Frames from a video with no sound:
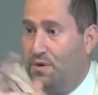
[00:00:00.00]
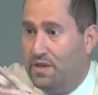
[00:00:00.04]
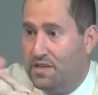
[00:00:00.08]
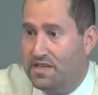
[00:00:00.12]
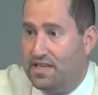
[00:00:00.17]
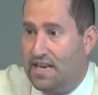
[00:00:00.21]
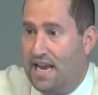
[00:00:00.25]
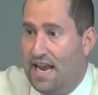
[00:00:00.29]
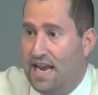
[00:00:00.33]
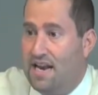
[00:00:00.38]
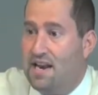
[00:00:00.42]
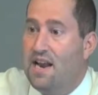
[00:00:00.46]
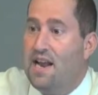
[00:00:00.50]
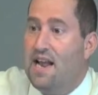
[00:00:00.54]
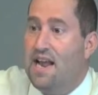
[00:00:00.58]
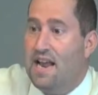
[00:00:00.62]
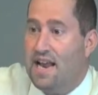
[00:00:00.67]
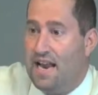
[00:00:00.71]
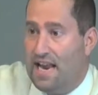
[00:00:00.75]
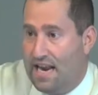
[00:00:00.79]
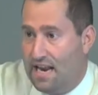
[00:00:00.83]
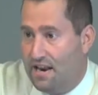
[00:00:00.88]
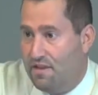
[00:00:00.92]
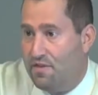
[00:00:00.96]
We said
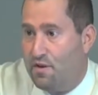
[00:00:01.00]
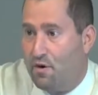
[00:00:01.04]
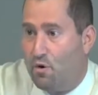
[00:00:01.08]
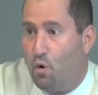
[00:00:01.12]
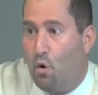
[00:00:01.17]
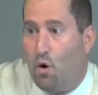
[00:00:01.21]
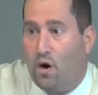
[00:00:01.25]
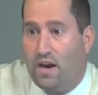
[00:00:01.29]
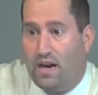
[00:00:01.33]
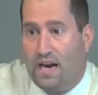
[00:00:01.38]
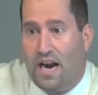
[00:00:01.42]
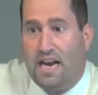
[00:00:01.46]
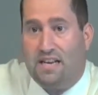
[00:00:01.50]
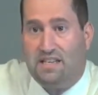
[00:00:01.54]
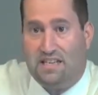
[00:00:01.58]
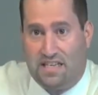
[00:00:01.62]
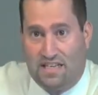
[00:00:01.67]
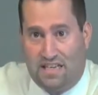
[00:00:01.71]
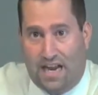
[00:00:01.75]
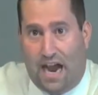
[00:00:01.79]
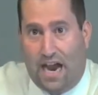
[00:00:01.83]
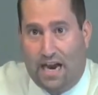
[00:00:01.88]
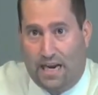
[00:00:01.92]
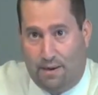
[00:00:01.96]
in their
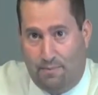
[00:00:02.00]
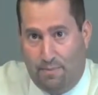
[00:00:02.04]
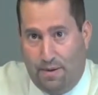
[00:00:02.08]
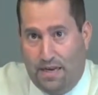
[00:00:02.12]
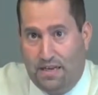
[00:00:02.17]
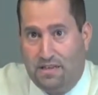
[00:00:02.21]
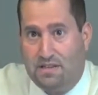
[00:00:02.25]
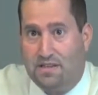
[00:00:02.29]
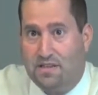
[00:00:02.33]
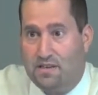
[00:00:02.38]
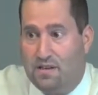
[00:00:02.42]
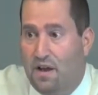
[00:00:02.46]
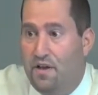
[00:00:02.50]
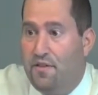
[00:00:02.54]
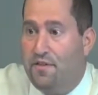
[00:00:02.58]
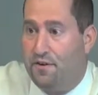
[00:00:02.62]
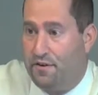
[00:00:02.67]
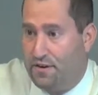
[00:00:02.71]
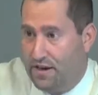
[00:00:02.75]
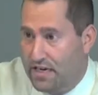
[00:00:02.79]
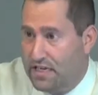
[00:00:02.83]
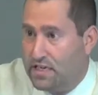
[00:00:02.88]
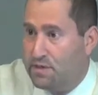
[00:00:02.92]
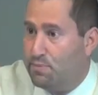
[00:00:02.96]
organizing documents
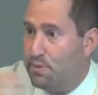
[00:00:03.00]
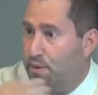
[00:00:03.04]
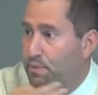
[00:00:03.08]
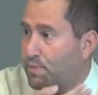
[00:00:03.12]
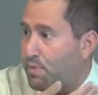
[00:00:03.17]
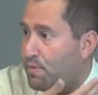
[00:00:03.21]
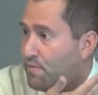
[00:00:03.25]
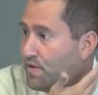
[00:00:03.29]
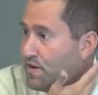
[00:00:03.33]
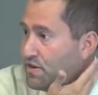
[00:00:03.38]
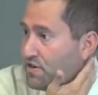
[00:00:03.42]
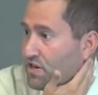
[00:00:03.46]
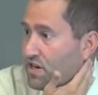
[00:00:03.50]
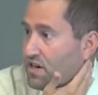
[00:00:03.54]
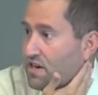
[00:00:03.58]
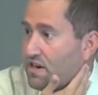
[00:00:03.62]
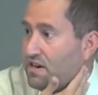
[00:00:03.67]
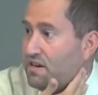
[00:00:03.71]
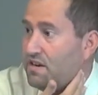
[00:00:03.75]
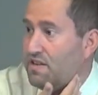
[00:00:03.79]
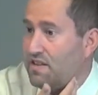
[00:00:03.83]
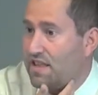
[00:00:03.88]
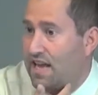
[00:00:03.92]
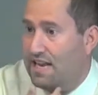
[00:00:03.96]
there needs to be a
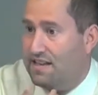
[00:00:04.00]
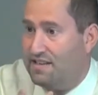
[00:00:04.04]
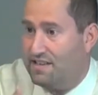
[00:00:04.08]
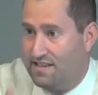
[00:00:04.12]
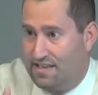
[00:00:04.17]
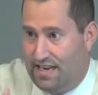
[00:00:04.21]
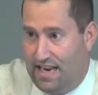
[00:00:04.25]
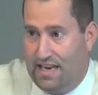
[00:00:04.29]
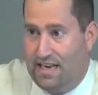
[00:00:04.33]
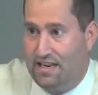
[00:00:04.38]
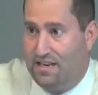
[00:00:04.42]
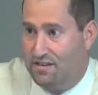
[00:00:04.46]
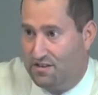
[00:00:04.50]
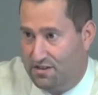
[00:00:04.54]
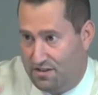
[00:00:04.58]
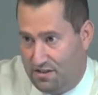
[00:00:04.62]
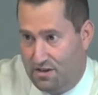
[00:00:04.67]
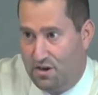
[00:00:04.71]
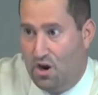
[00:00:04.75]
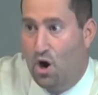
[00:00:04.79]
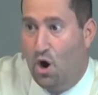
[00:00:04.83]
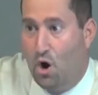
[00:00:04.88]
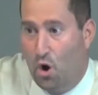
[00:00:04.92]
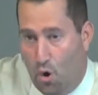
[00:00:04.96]
provision that says
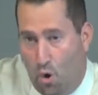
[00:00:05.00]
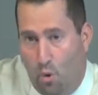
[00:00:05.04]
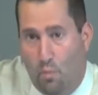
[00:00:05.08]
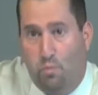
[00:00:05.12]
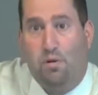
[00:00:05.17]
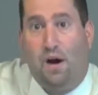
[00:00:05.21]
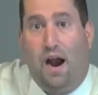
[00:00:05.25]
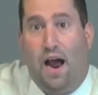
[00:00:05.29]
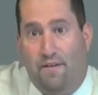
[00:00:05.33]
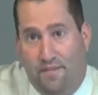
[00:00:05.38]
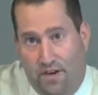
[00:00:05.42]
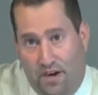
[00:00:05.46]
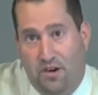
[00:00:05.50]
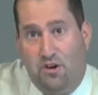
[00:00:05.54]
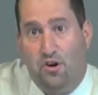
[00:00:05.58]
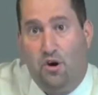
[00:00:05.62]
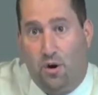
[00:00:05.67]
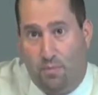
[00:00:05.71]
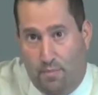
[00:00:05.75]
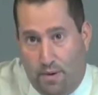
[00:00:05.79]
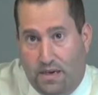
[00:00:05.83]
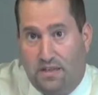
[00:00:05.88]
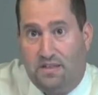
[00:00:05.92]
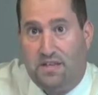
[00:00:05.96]
no private
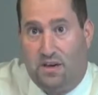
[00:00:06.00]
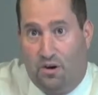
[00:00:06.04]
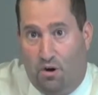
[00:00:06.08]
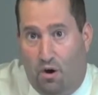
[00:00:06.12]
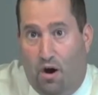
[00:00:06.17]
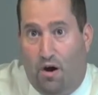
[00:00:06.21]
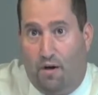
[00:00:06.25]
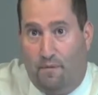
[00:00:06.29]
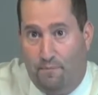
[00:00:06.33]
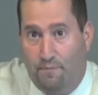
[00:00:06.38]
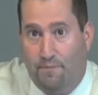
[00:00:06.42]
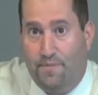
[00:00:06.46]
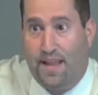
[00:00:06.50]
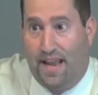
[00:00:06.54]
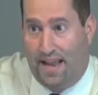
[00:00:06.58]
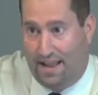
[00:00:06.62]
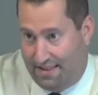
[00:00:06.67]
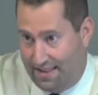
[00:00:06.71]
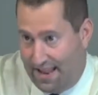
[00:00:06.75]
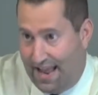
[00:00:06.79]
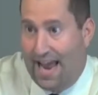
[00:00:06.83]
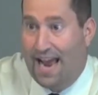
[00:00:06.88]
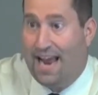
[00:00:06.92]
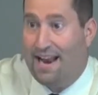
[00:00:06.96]
inurement at all,
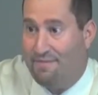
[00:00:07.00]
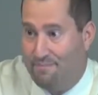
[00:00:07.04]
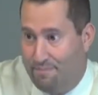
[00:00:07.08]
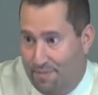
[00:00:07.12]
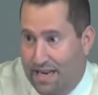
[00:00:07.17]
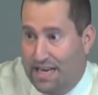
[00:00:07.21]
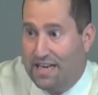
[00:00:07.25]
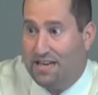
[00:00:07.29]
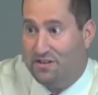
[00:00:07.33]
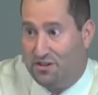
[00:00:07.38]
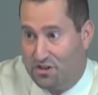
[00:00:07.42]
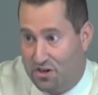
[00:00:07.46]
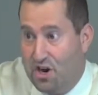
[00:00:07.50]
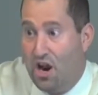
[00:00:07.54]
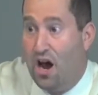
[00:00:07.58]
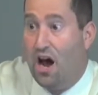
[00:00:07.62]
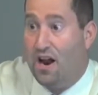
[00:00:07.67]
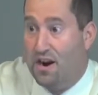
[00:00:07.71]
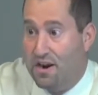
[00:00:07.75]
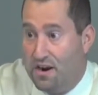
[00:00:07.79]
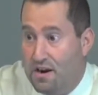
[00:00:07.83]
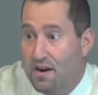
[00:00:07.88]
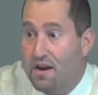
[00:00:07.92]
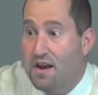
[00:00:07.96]
and that means
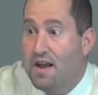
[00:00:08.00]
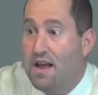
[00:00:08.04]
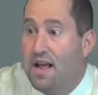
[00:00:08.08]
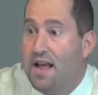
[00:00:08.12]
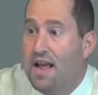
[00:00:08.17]
none.